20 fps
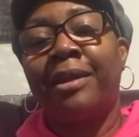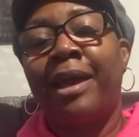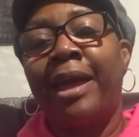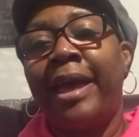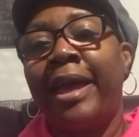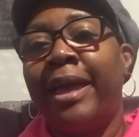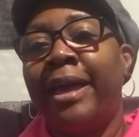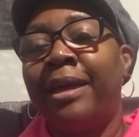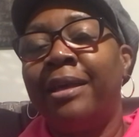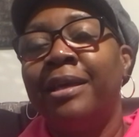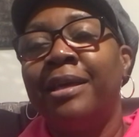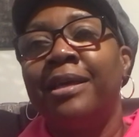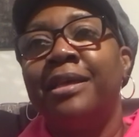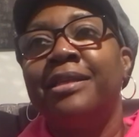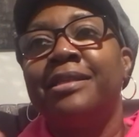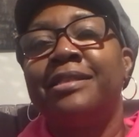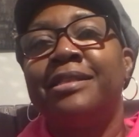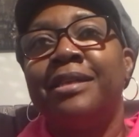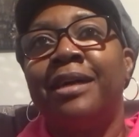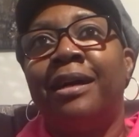I had
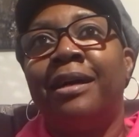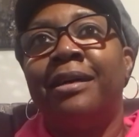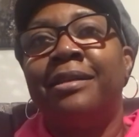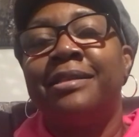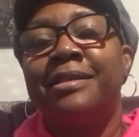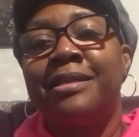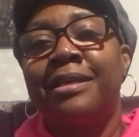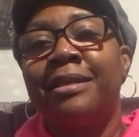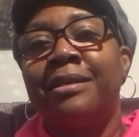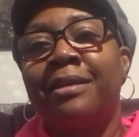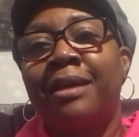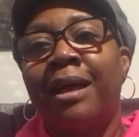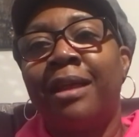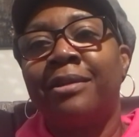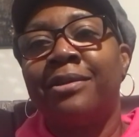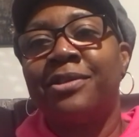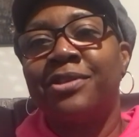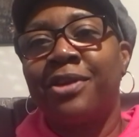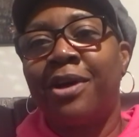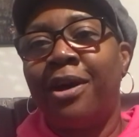uh,
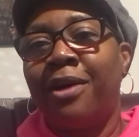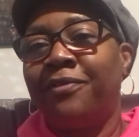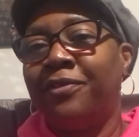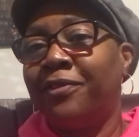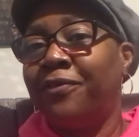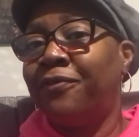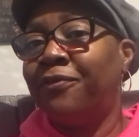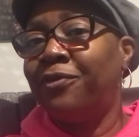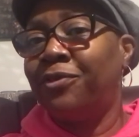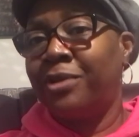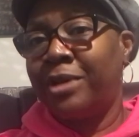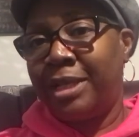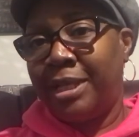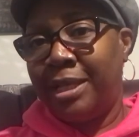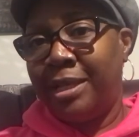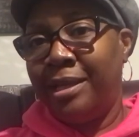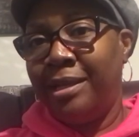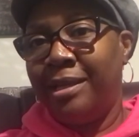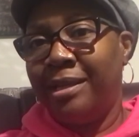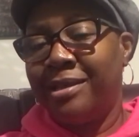$10 off of
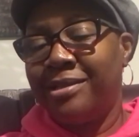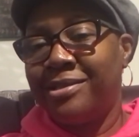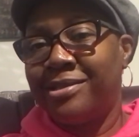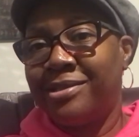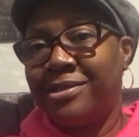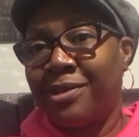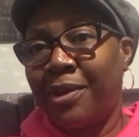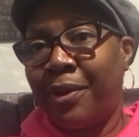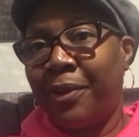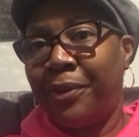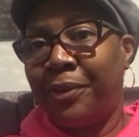40 so